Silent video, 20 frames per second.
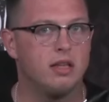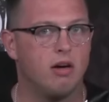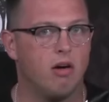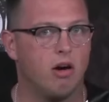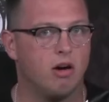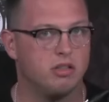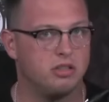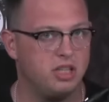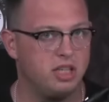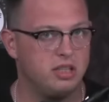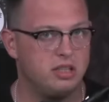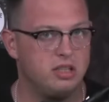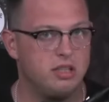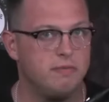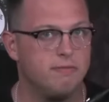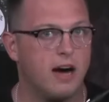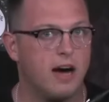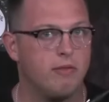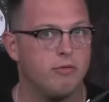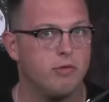there are
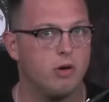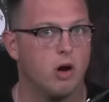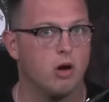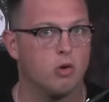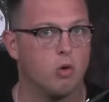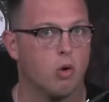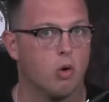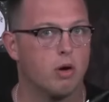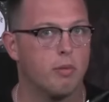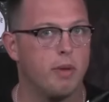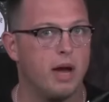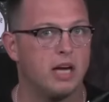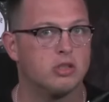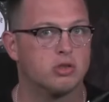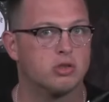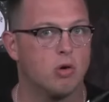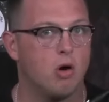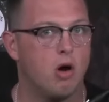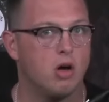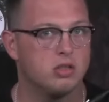65 yard quarterback
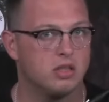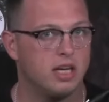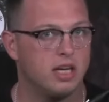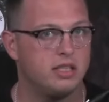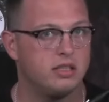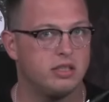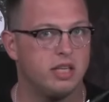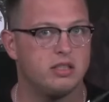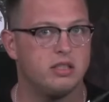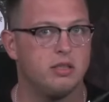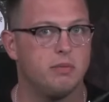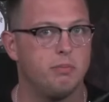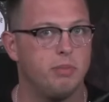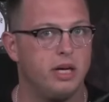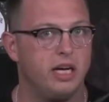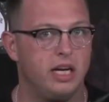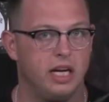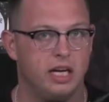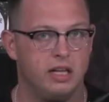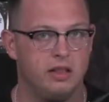draws like Stetson
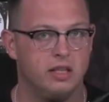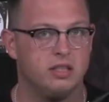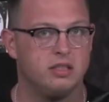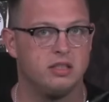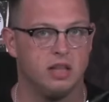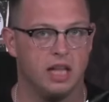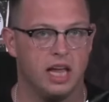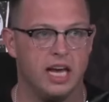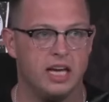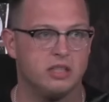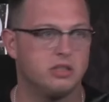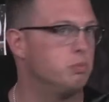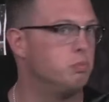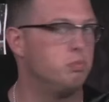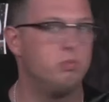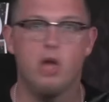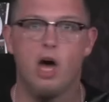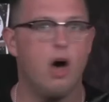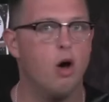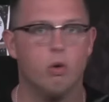Bennett in these legs?
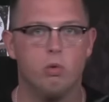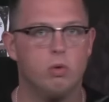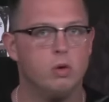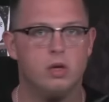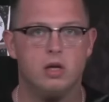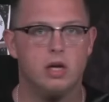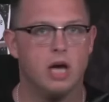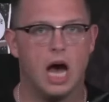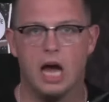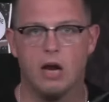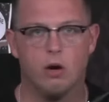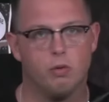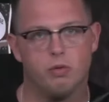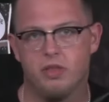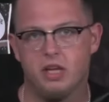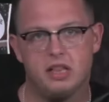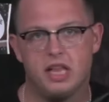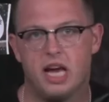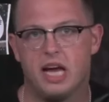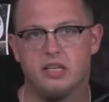No, I don't
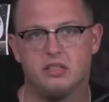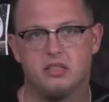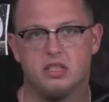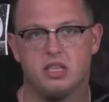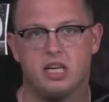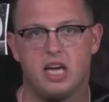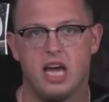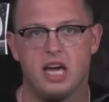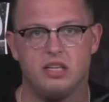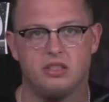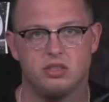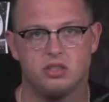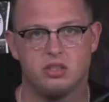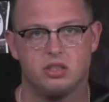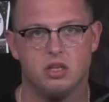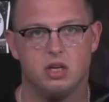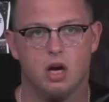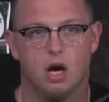think that is the case.